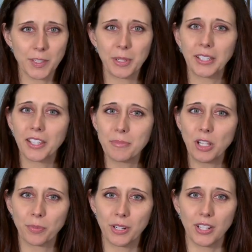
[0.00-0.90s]
speaking,
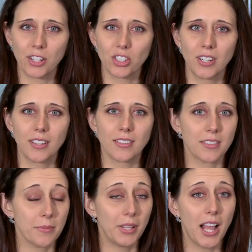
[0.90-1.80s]
milk production is a
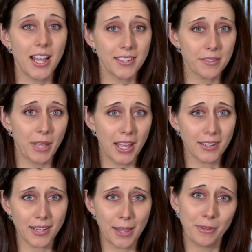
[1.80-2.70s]
supply and
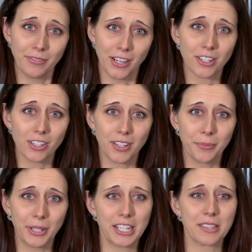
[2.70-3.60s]
demand type of
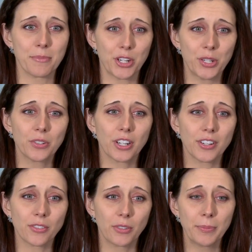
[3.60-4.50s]
function, meaning the more you
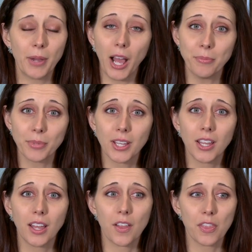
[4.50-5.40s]
nurse or pump,
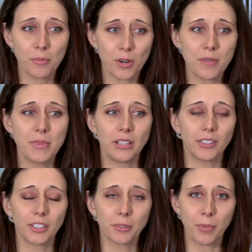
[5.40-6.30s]
the more
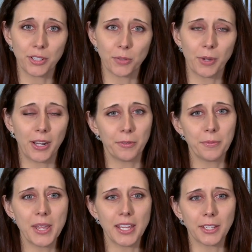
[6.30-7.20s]
milk your, your body
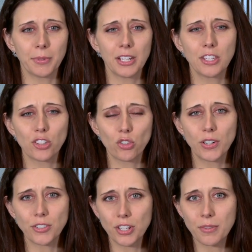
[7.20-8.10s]
will make. But in the
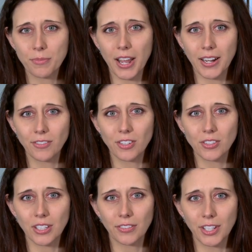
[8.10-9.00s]
short term, right after
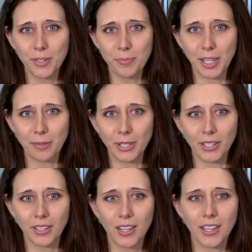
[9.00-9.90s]
delivering a
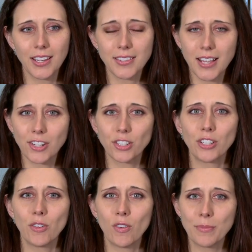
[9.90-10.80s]
baby, it's
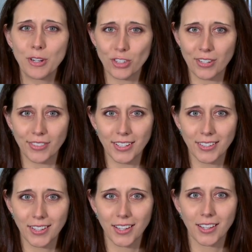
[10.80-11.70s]
actually hormone
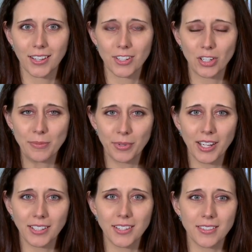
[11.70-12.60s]
driven. During
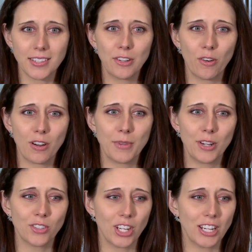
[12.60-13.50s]
pregnancy,
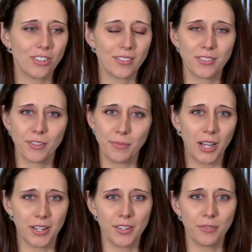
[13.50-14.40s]
hormone changes in your
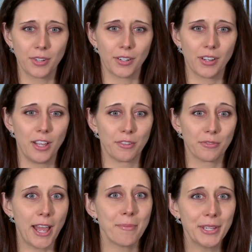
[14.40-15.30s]
body were
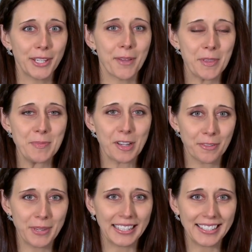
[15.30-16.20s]
ramping up the
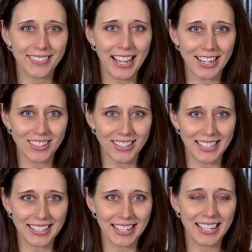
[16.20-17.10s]
milk making
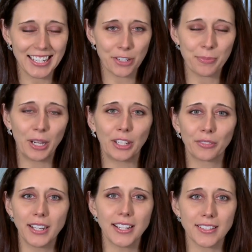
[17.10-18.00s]
factory and getting your body
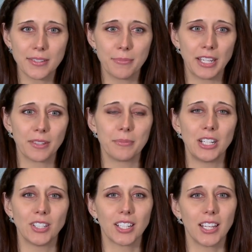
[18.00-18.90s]
ready to make
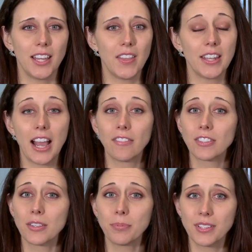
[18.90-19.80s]
milk. And then
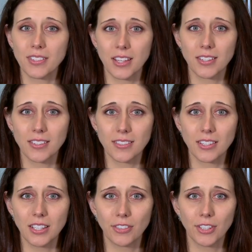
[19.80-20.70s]
after the placenta is
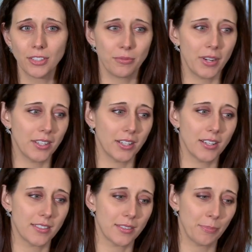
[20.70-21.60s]
delivered, whether
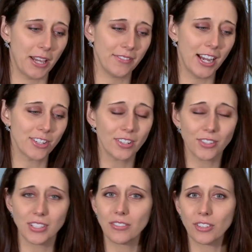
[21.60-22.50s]
it's by vaginal
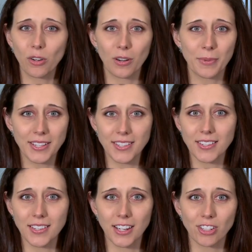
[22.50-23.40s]
delivery or by
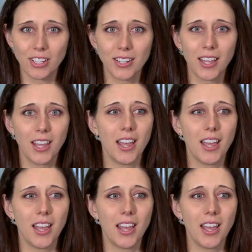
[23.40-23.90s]
C-section,